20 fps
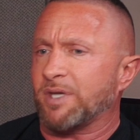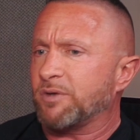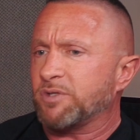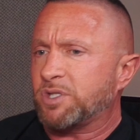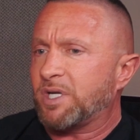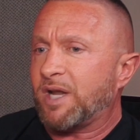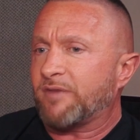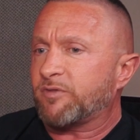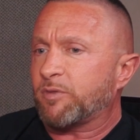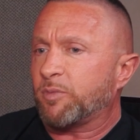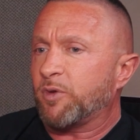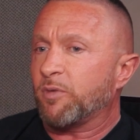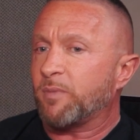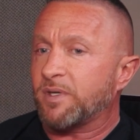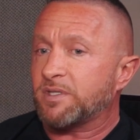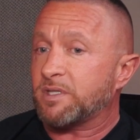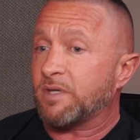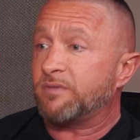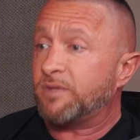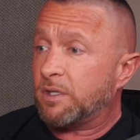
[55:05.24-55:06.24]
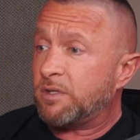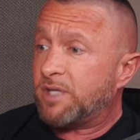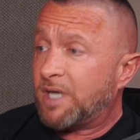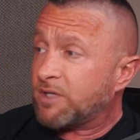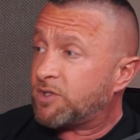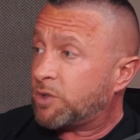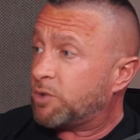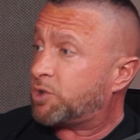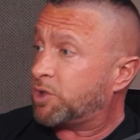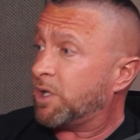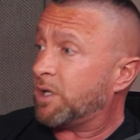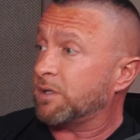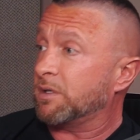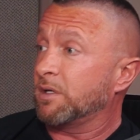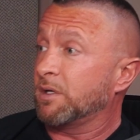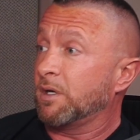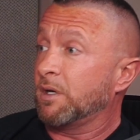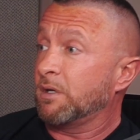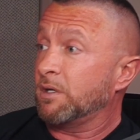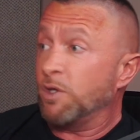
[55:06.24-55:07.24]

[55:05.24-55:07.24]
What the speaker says: say, I shouldn't have to prove myself. Yes, you should.